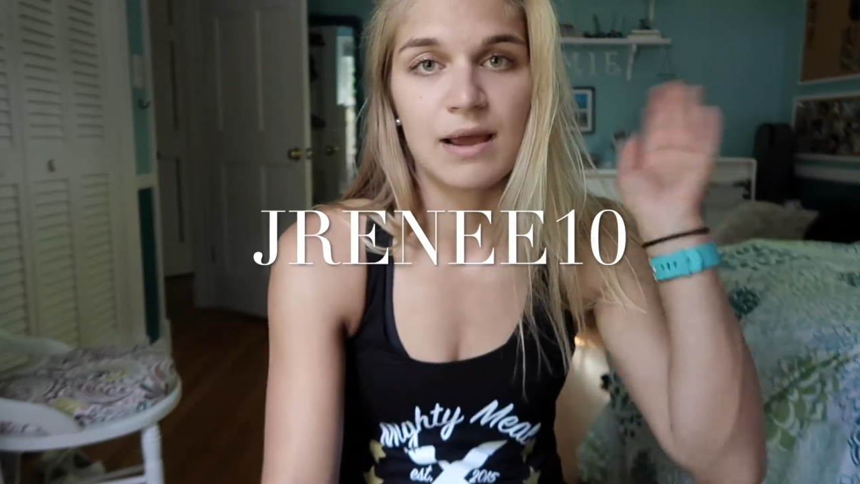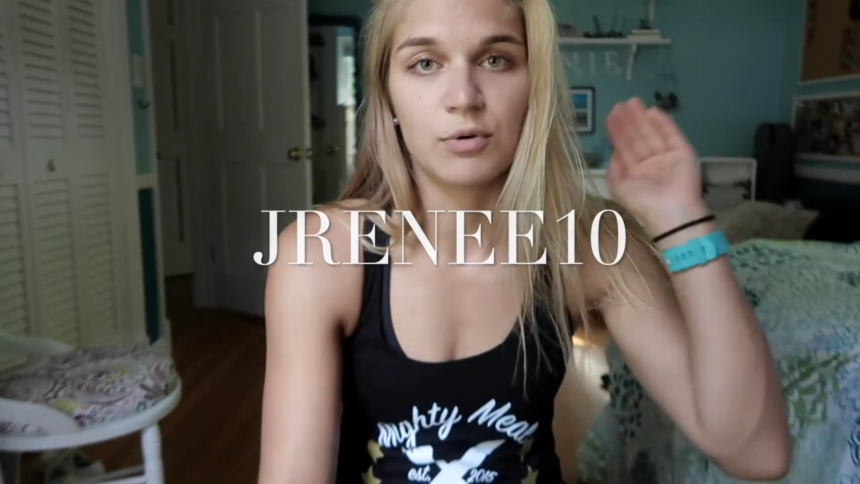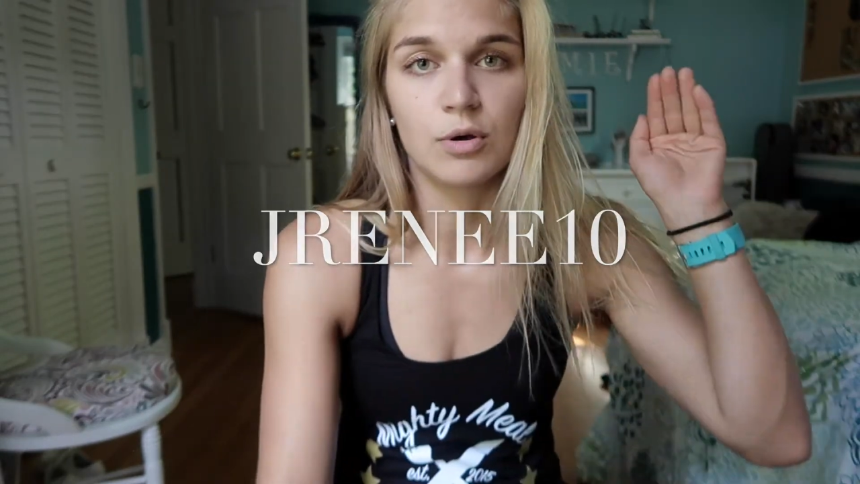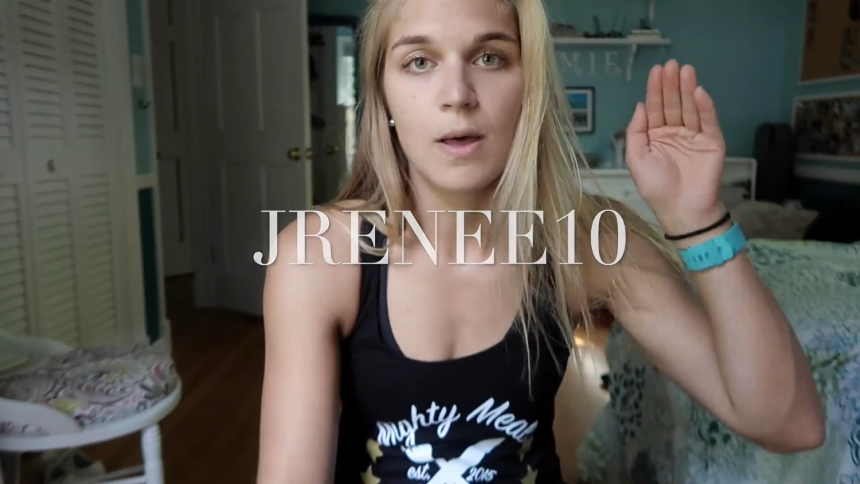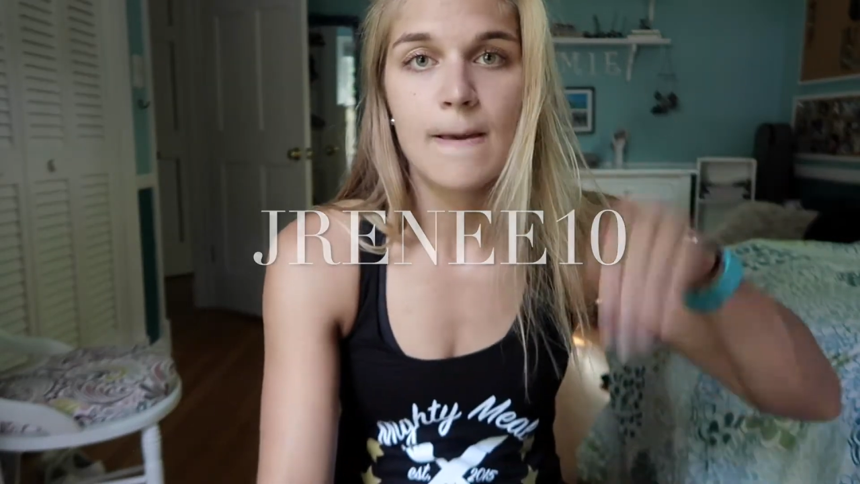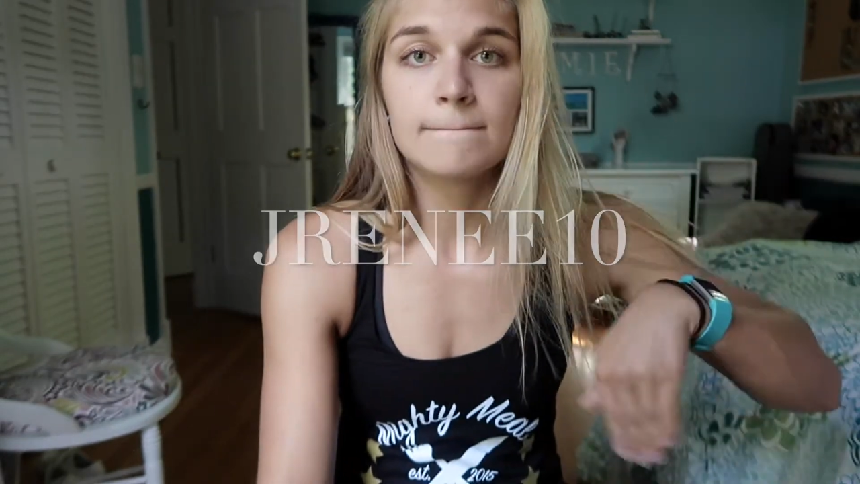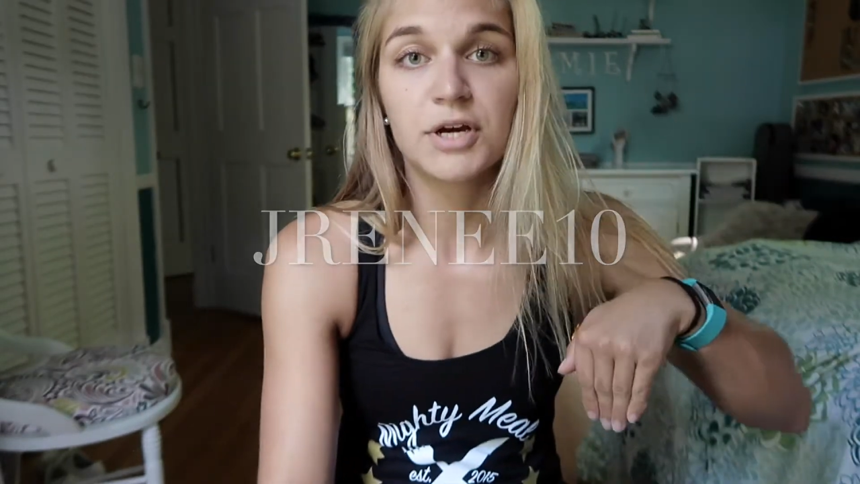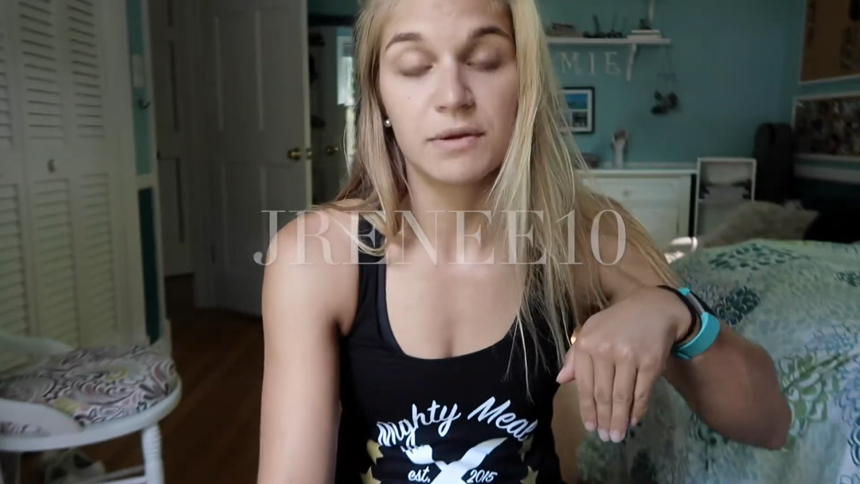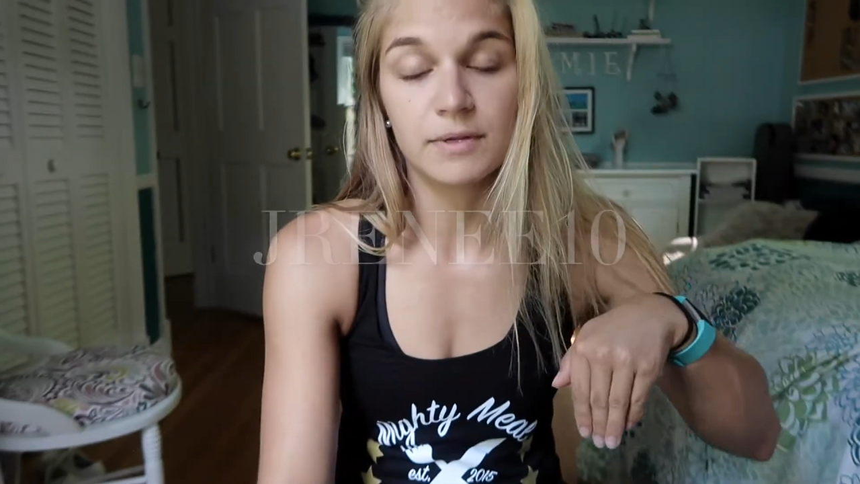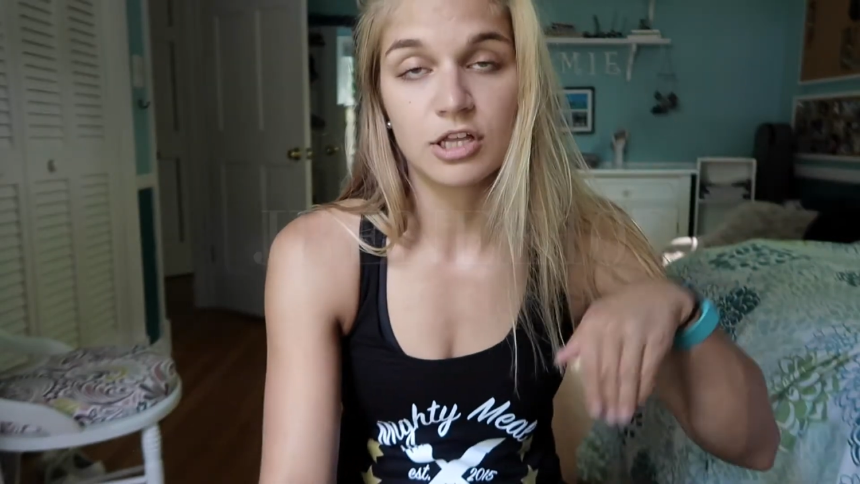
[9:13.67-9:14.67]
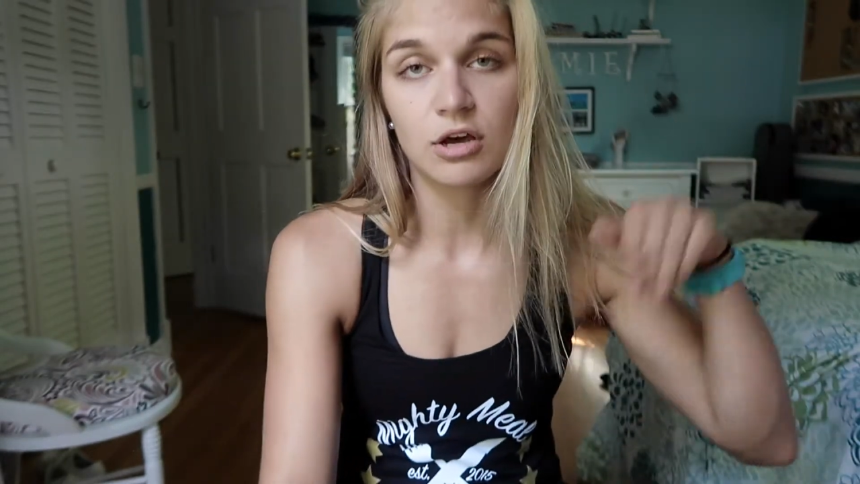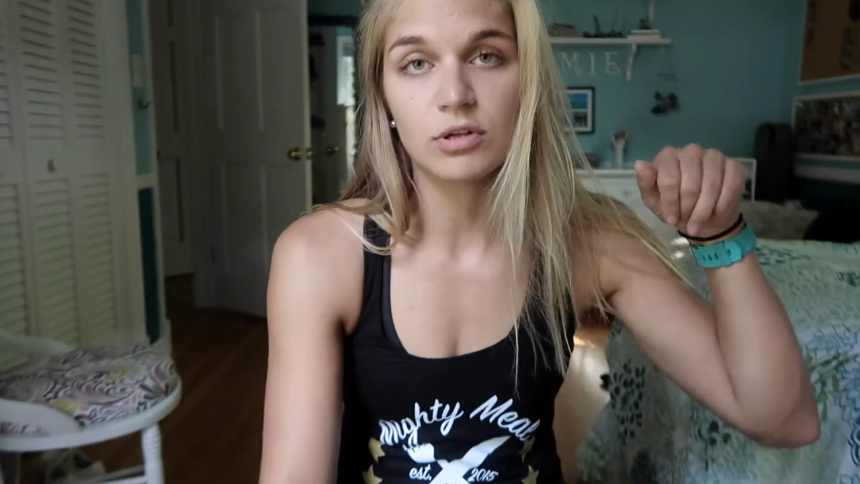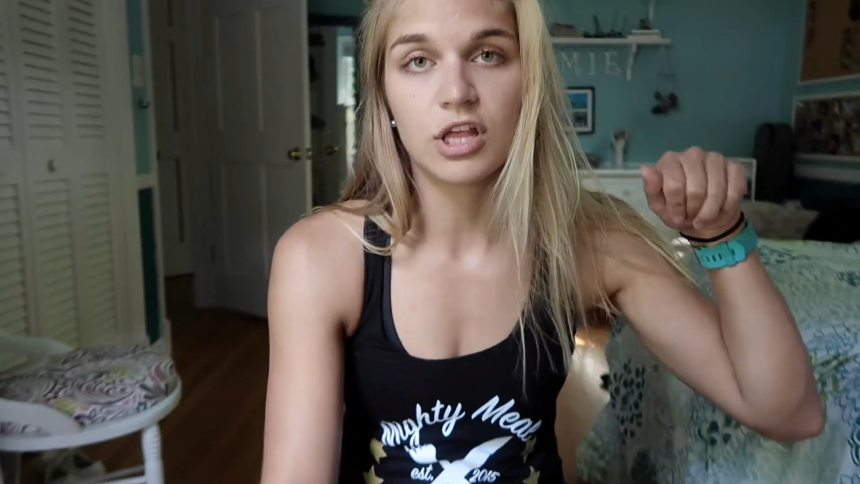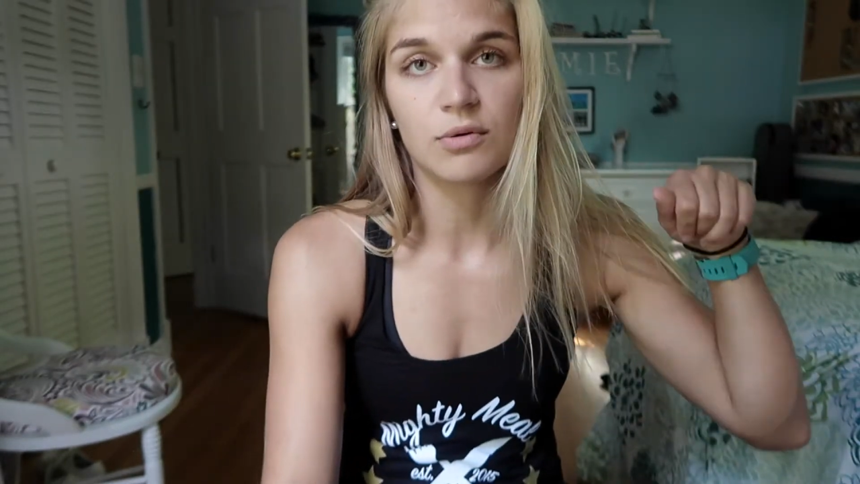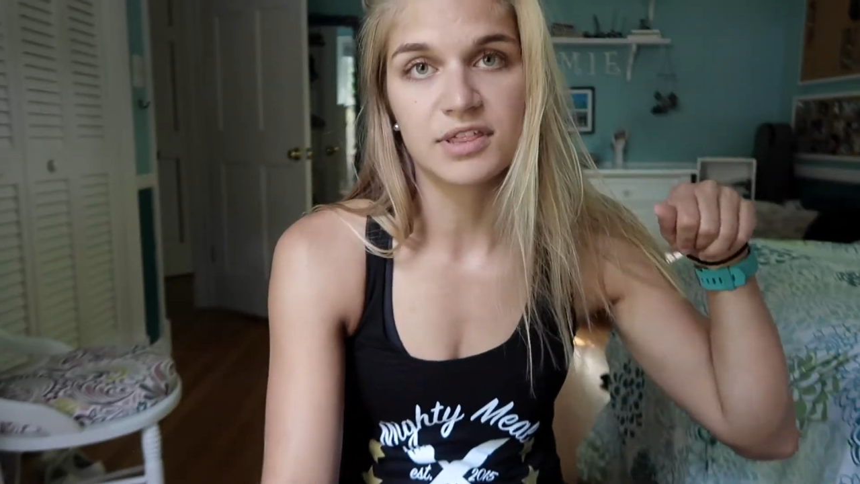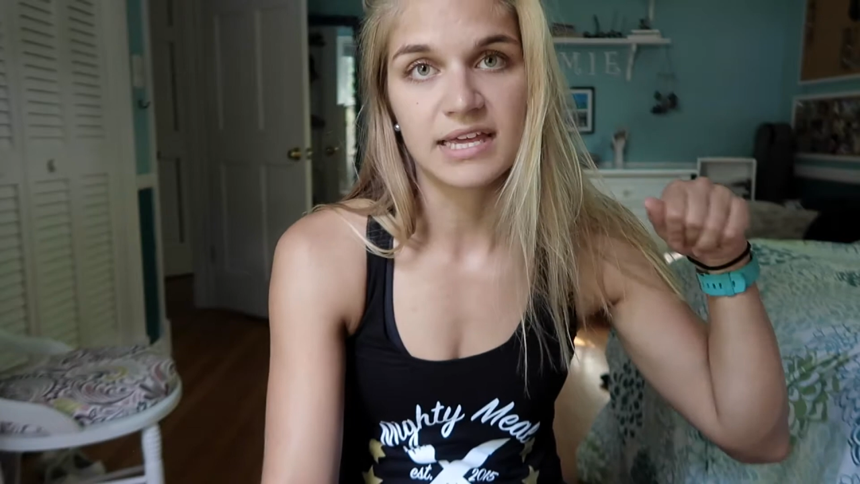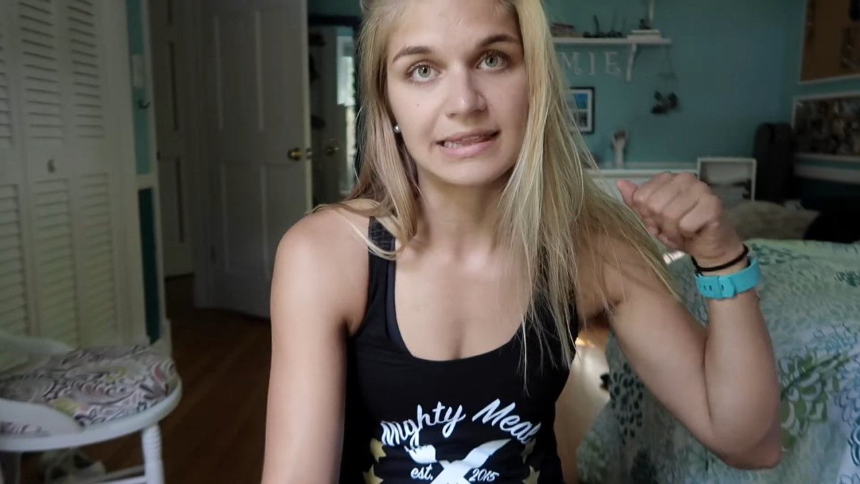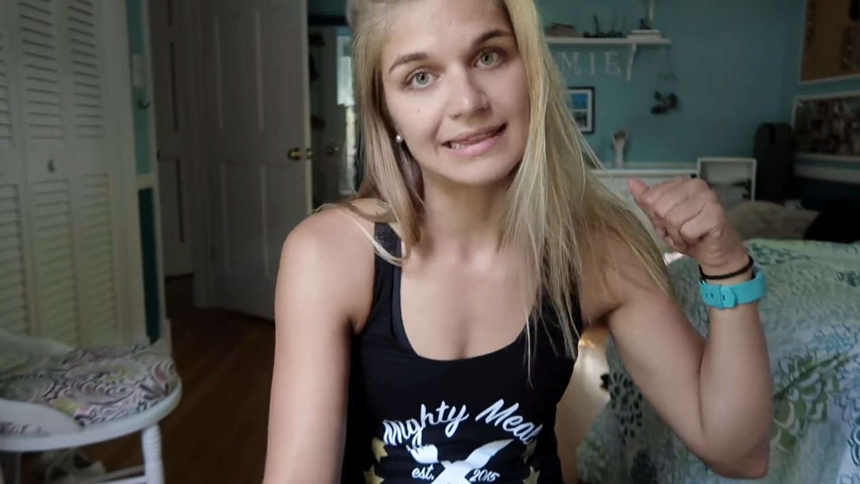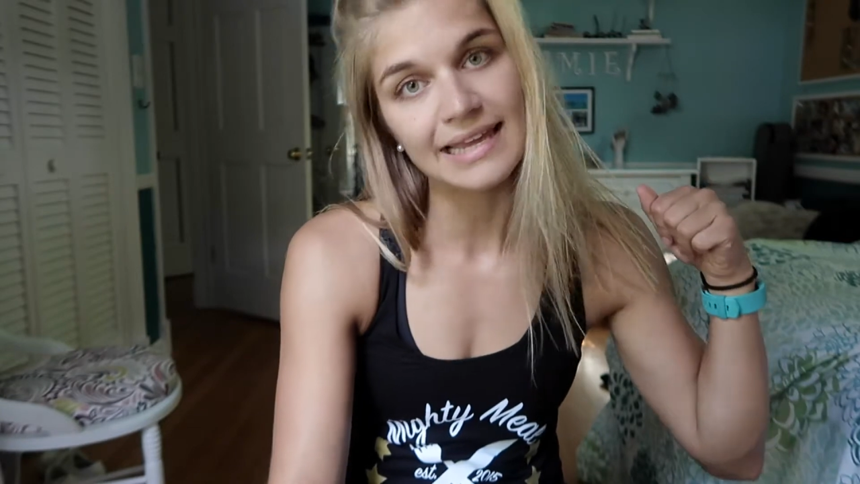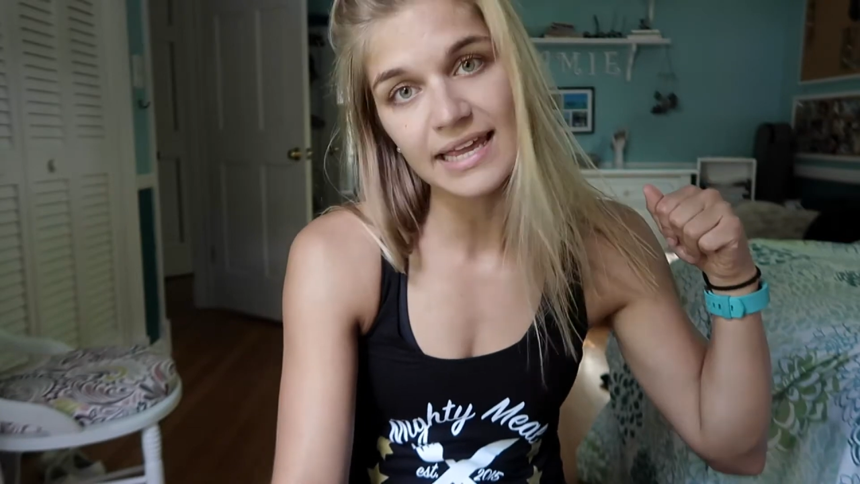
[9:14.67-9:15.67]
I will put it below along with a
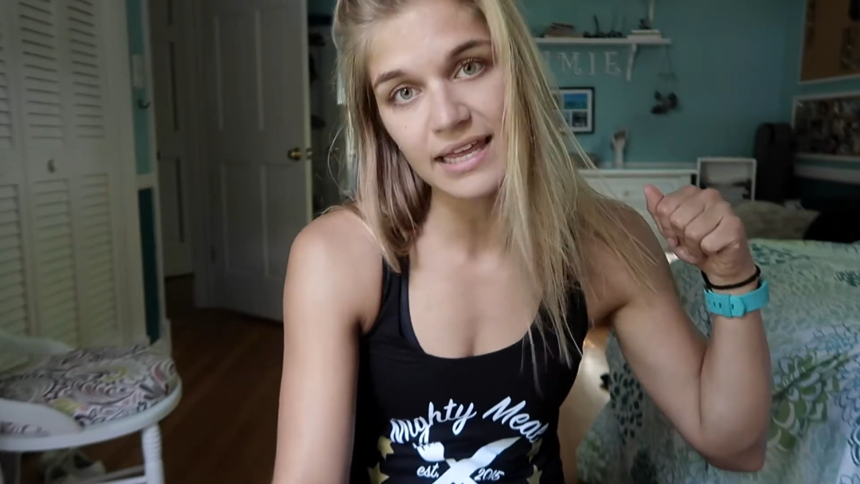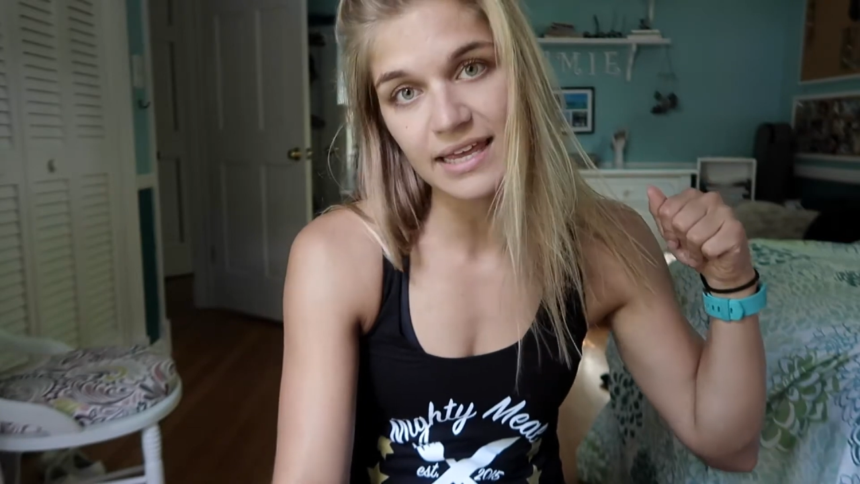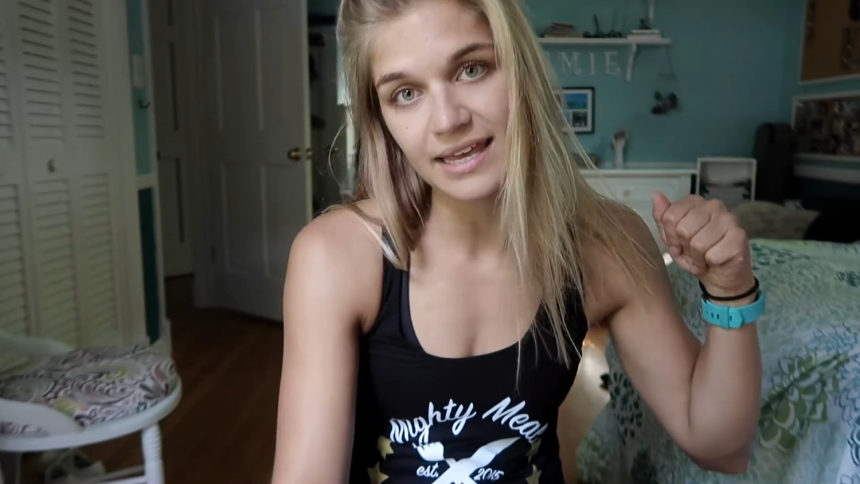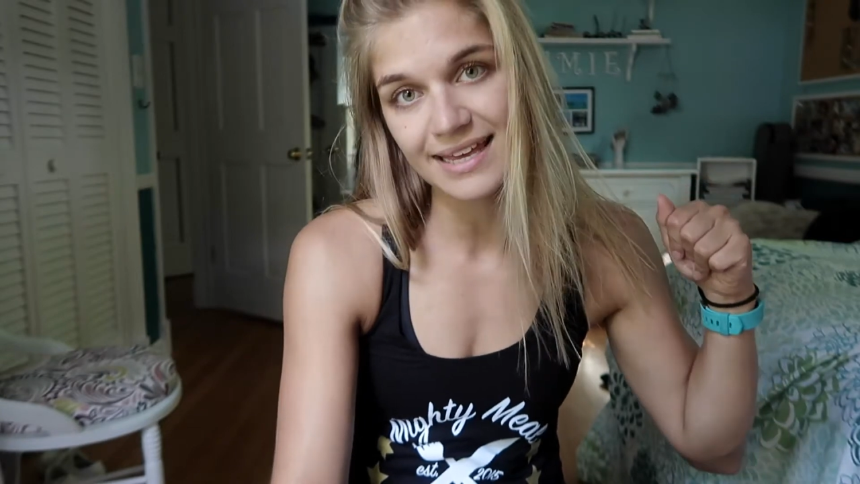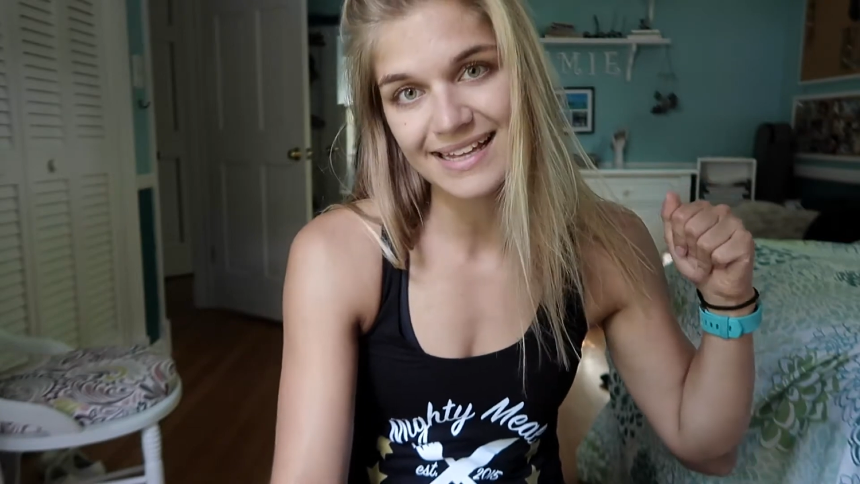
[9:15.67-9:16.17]
link.